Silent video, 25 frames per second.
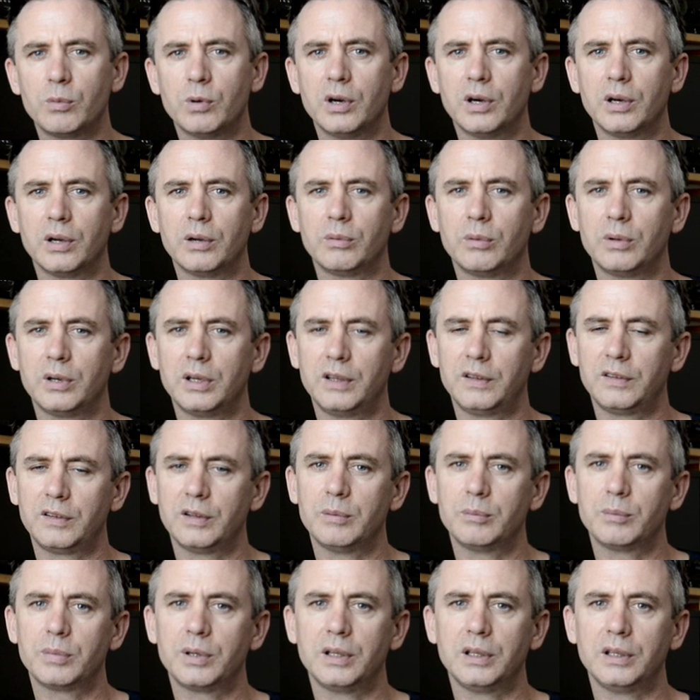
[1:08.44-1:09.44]
work really
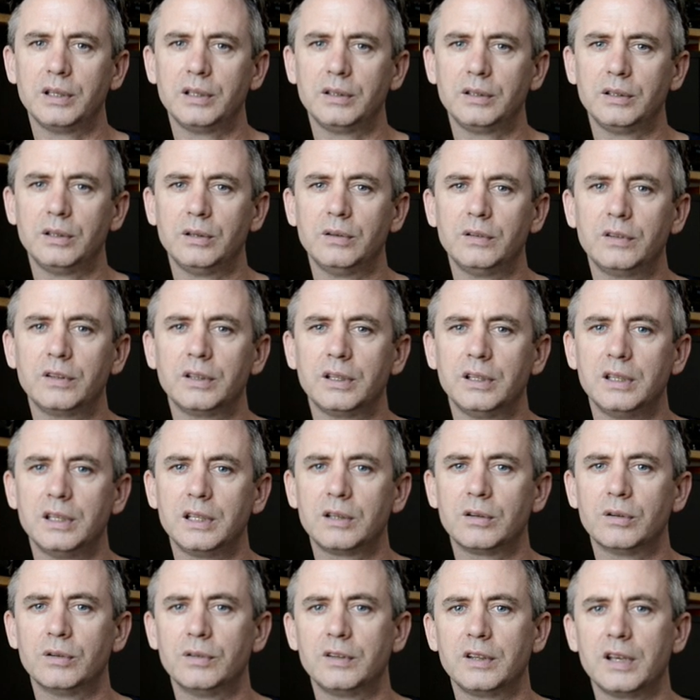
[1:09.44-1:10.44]
simply, using a
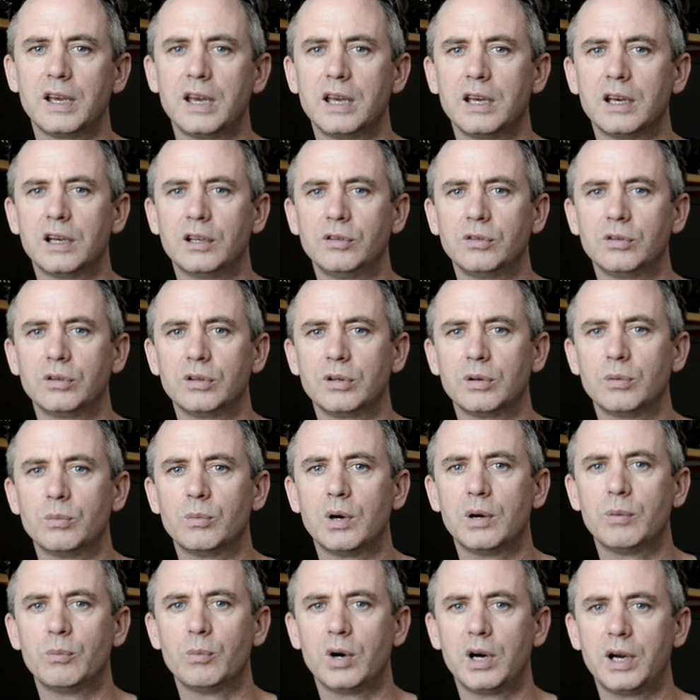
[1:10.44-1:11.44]
Nikon D800 and
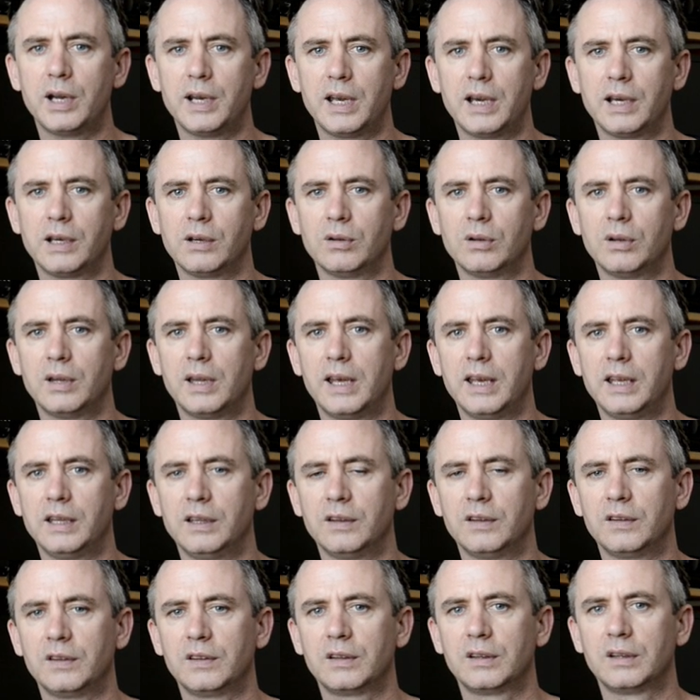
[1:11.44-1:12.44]
one wide-angle
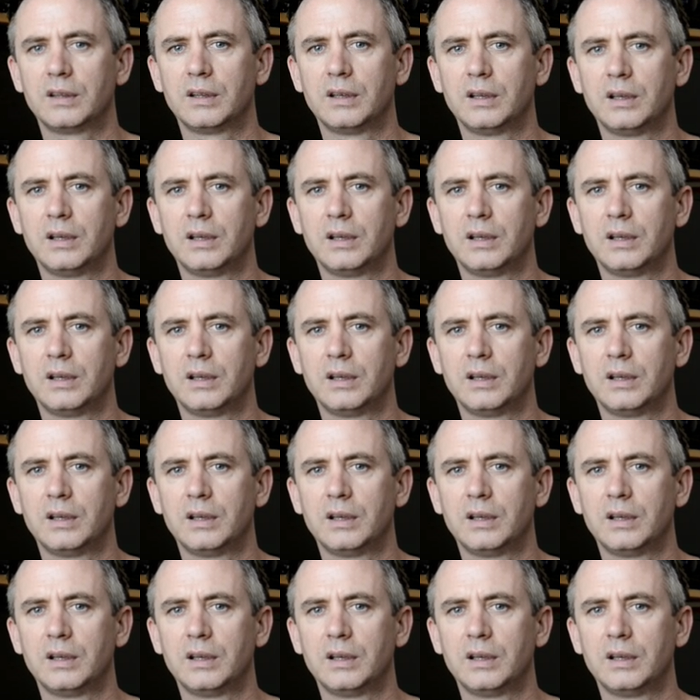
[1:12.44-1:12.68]
lens.